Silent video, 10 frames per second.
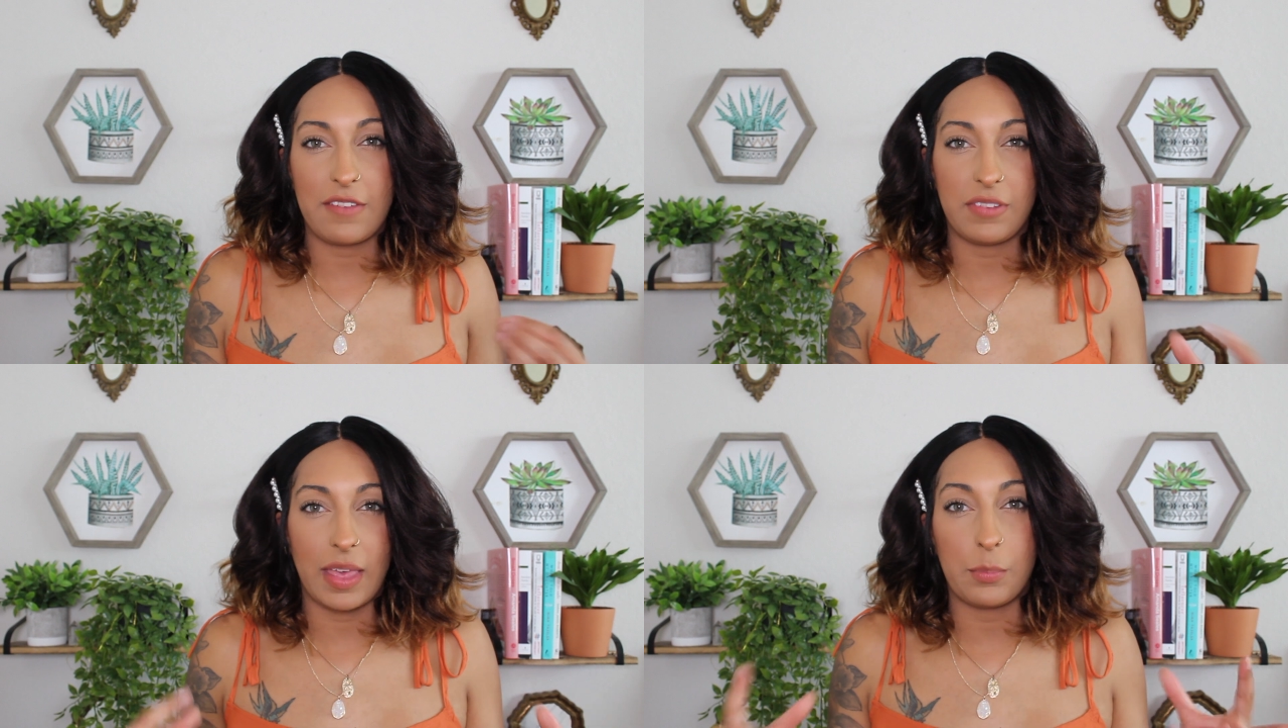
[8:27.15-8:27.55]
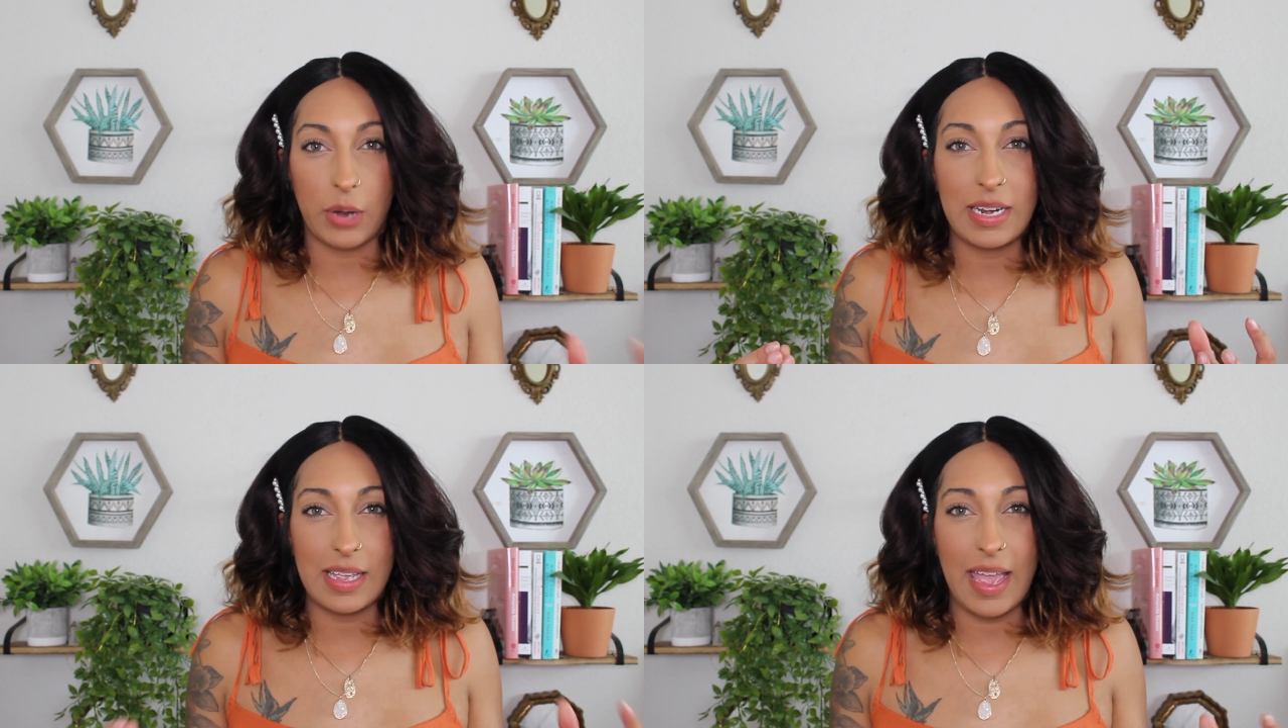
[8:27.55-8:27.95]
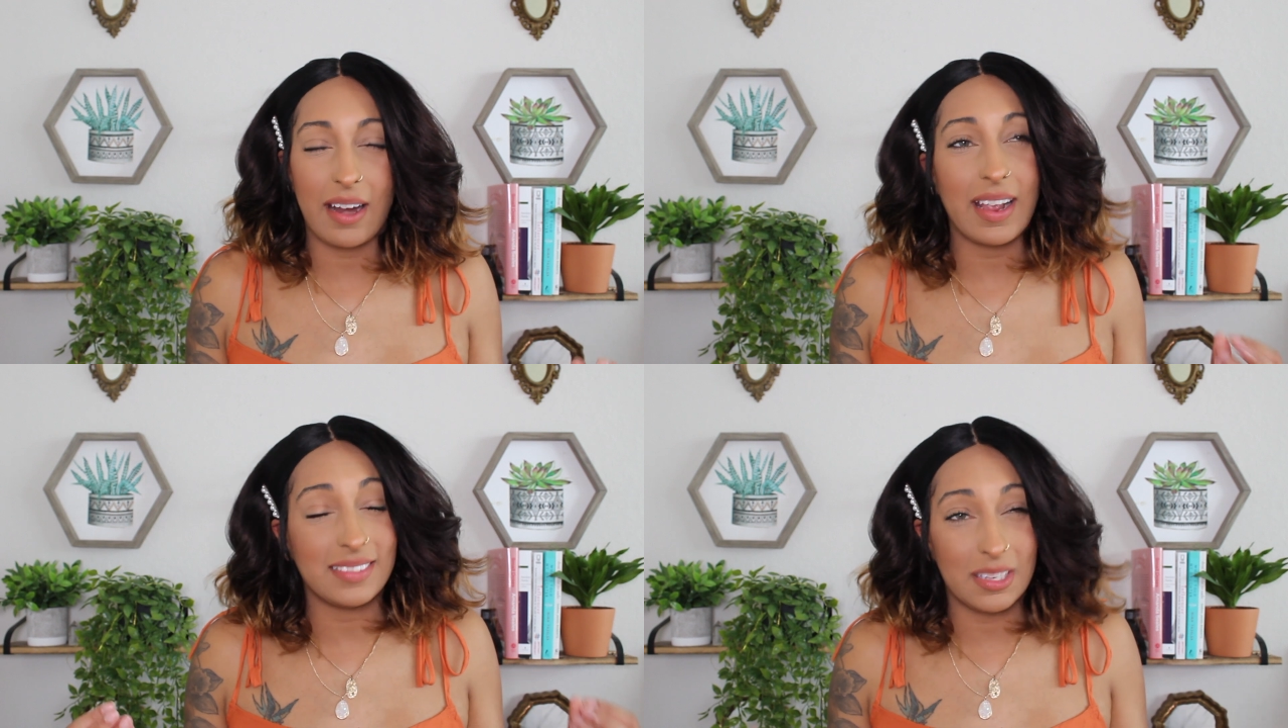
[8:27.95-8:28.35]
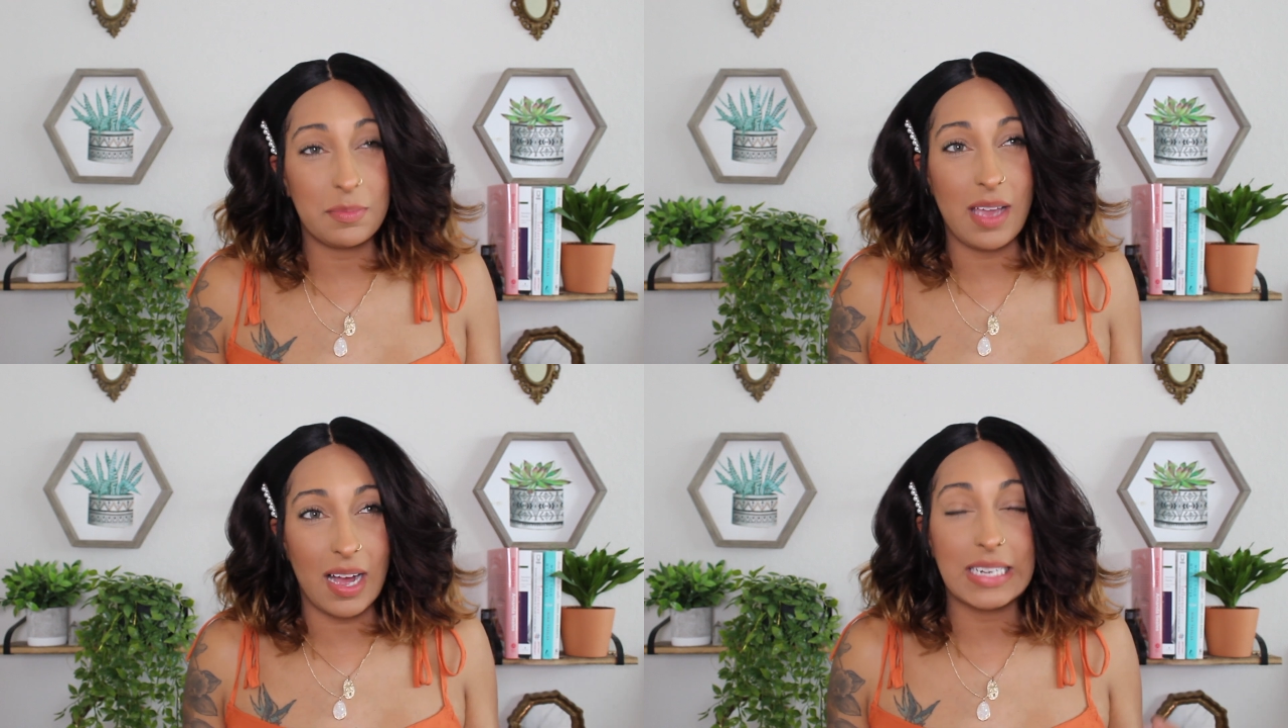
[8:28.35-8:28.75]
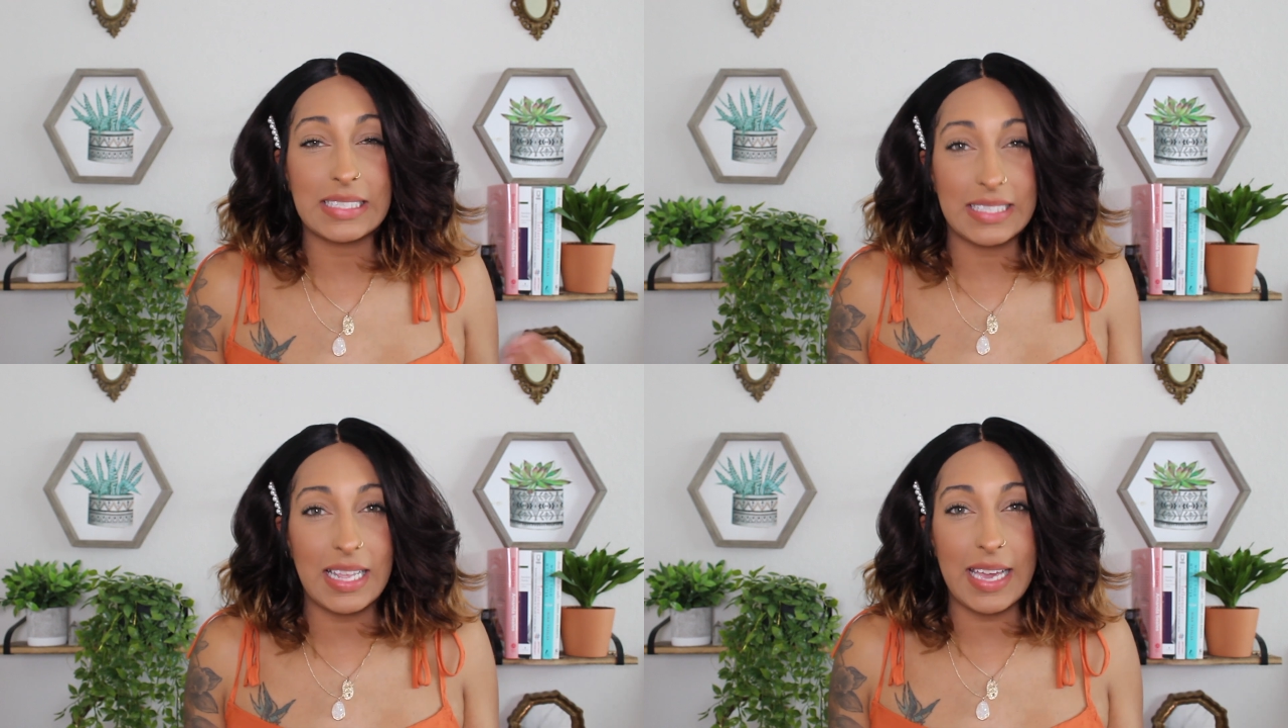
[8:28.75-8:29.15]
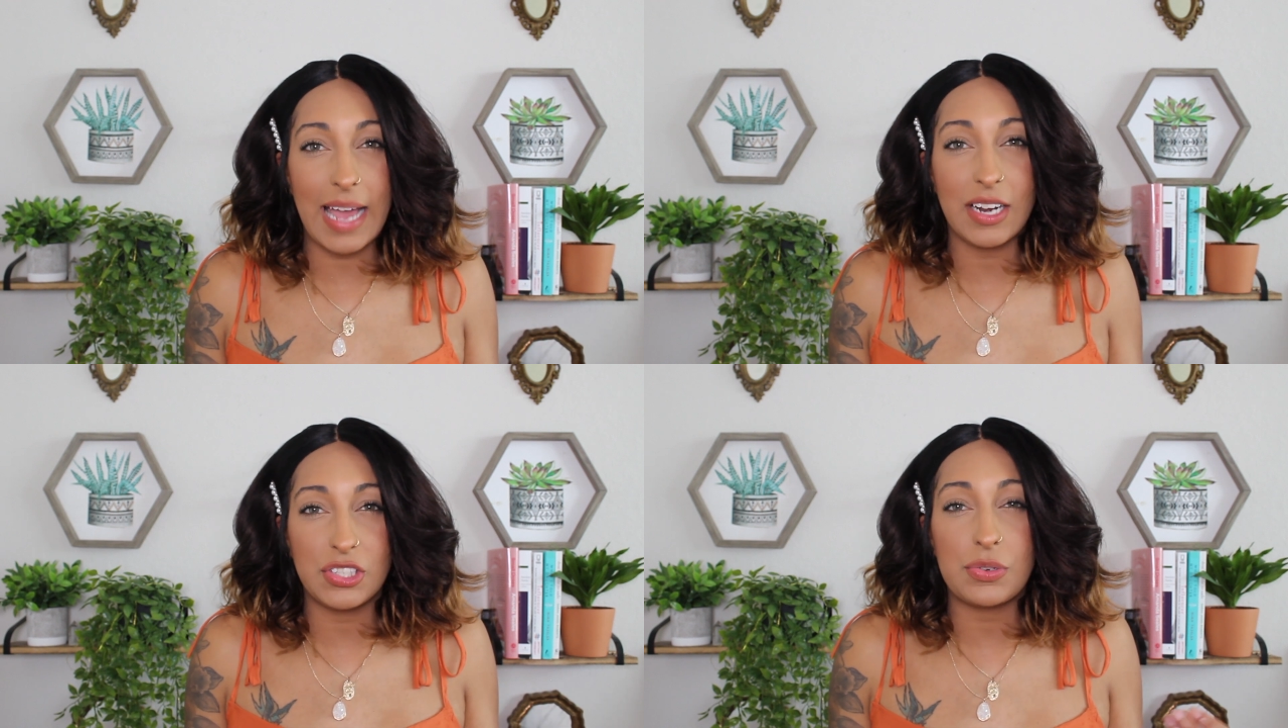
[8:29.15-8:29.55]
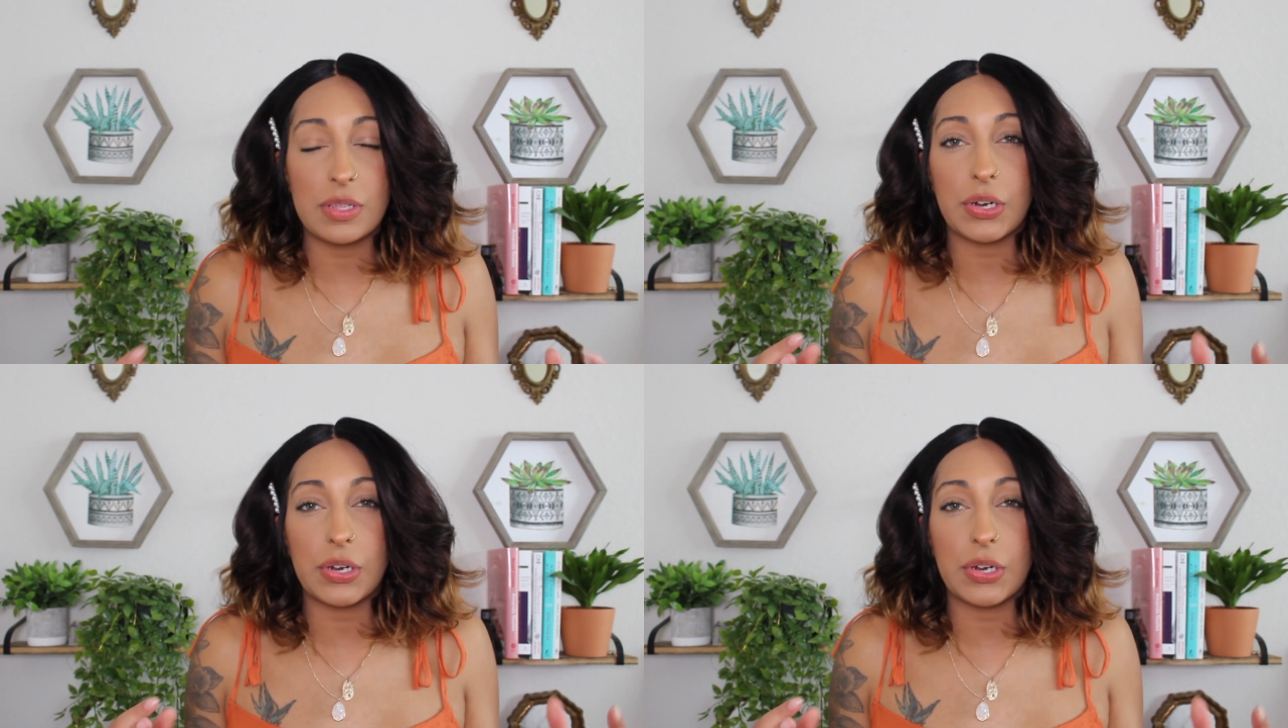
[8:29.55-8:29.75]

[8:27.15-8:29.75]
They feel like braiding hair, and to be honest, they kind of do.